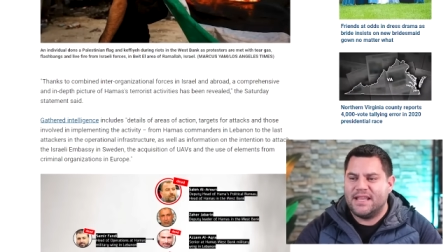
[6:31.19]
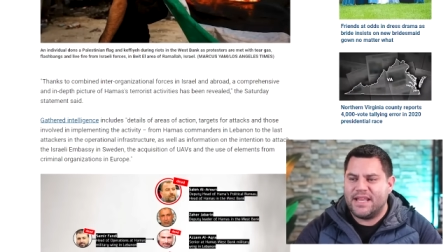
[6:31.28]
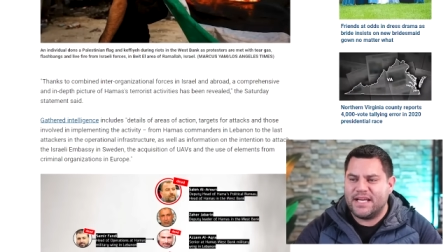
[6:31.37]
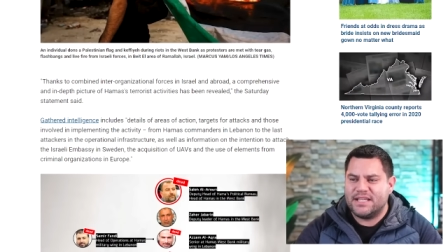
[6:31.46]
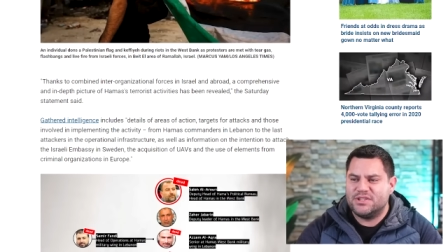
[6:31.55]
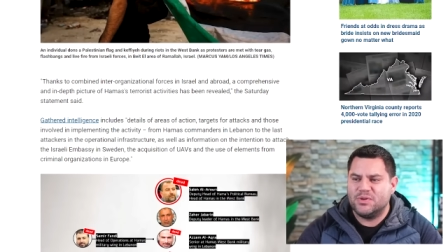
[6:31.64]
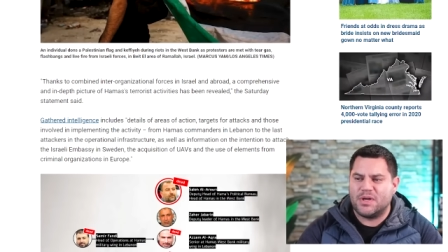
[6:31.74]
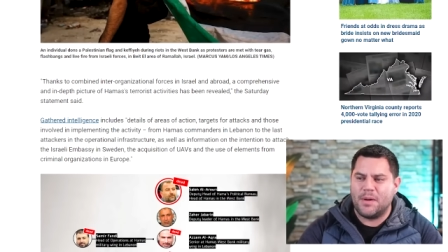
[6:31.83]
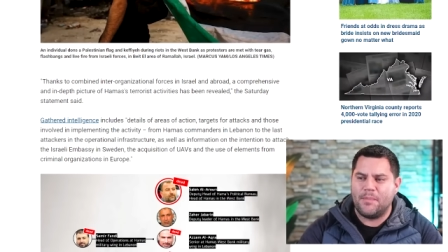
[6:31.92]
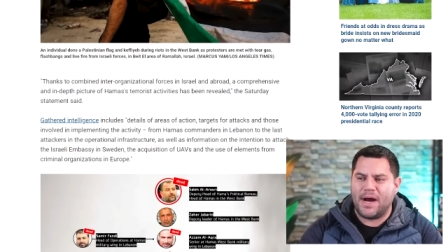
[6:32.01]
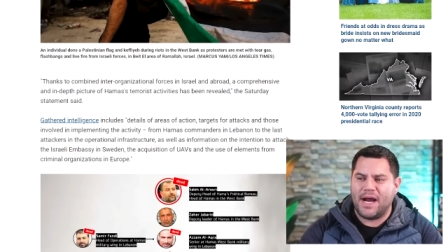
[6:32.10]
Thanks to
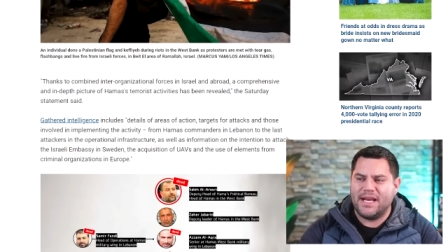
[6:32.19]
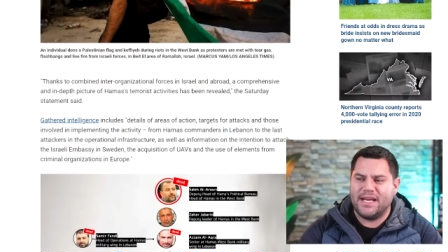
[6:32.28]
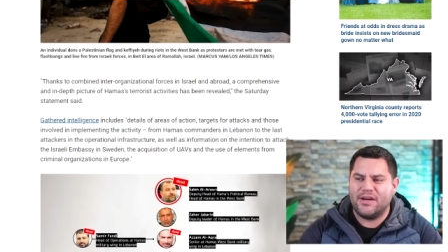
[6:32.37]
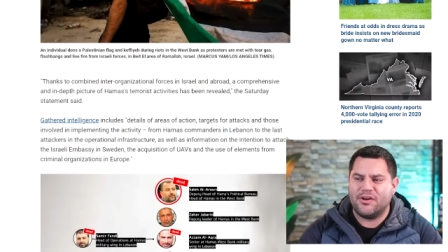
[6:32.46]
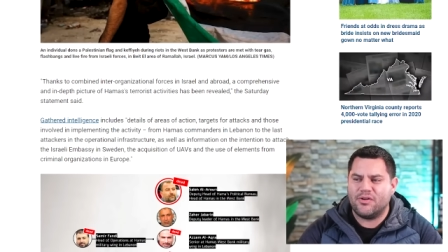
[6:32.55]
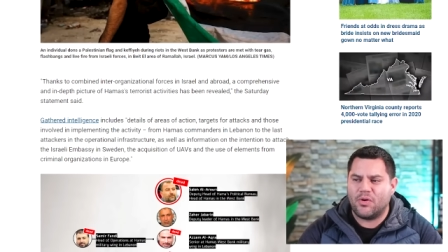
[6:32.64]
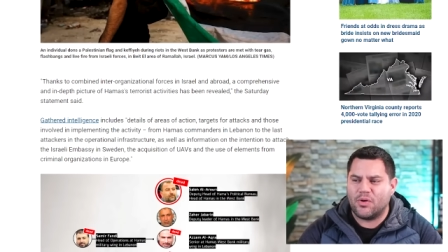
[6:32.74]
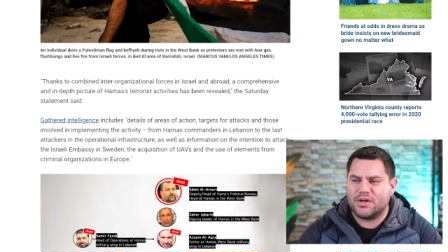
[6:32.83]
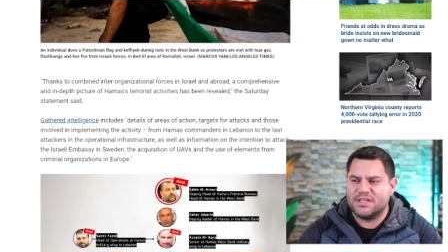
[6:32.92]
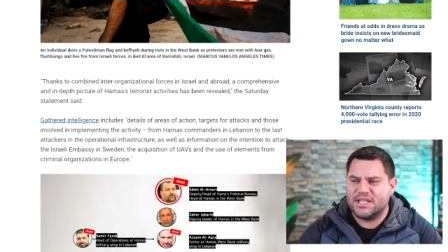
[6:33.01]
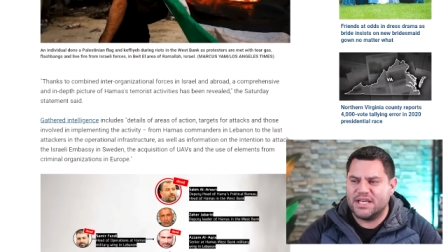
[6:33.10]
combined
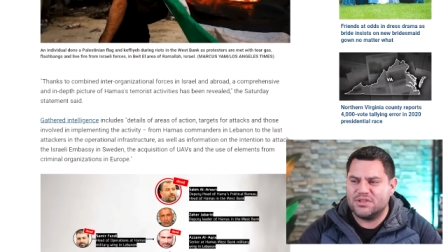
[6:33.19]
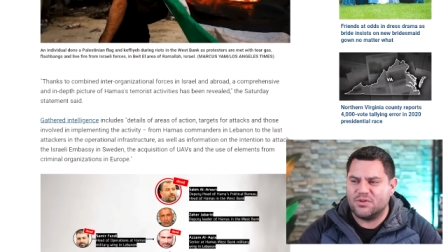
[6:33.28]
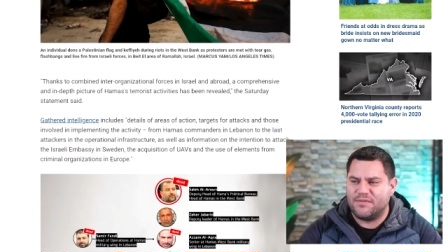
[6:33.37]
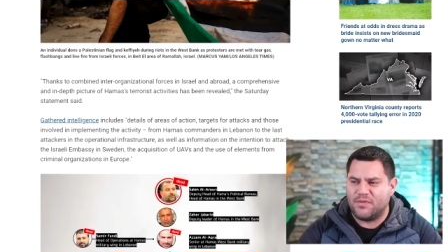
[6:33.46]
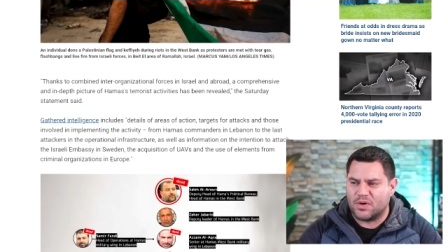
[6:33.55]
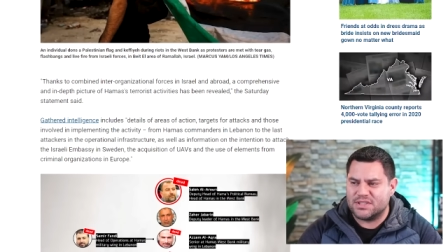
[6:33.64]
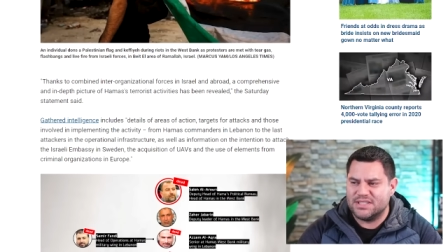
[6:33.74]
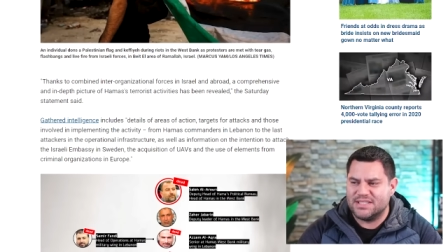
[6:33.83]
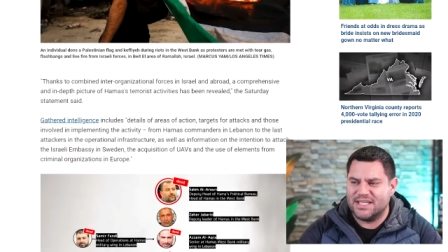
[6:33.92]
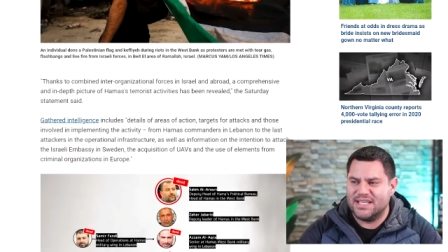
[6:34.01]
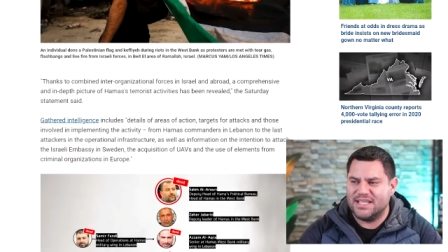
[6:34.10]
interorganizational
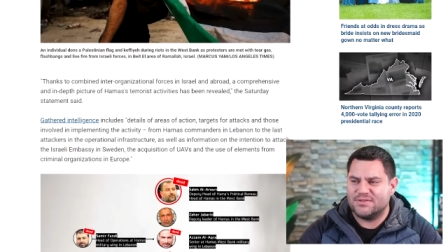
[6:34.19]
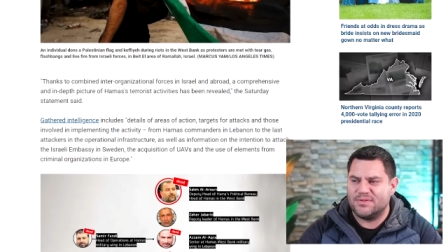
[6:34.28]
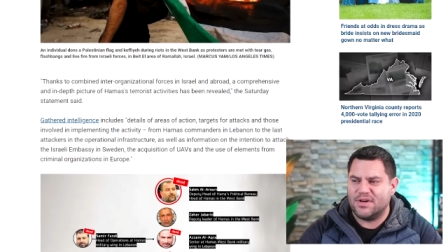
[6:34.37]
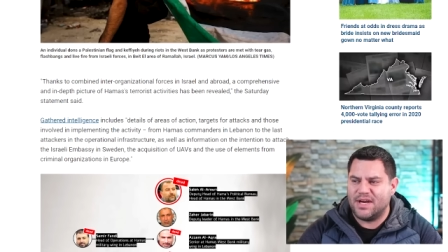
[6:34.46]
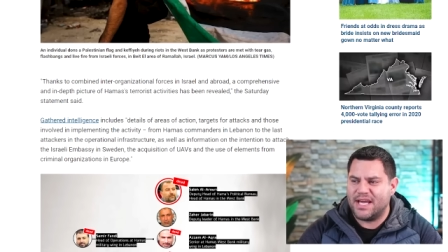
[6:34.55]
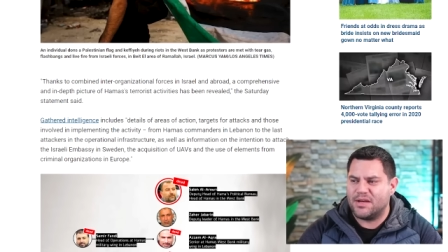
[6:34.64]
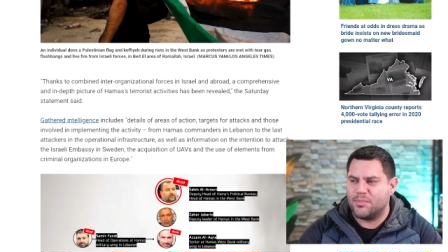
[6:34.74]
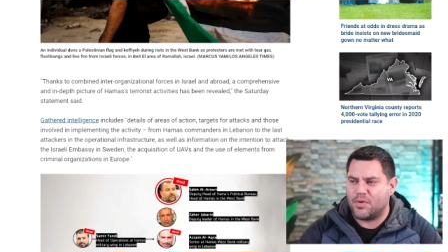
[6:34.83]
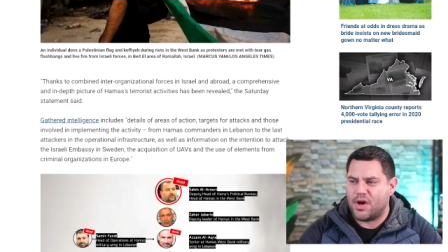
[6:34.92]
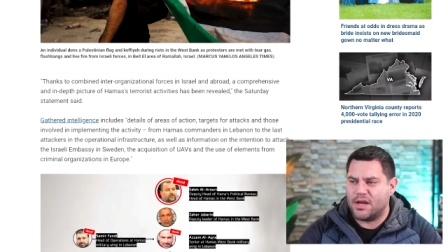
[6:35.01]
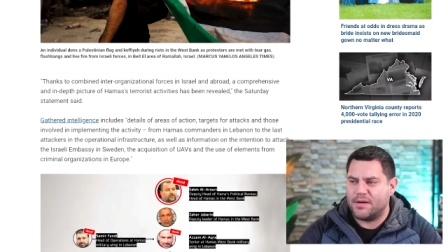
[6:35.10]
forces in Israel and
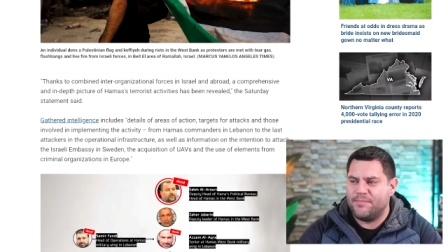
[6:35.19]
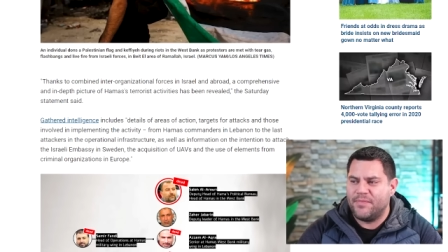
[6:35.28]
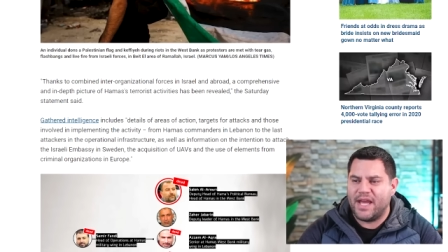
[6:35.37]
abroad,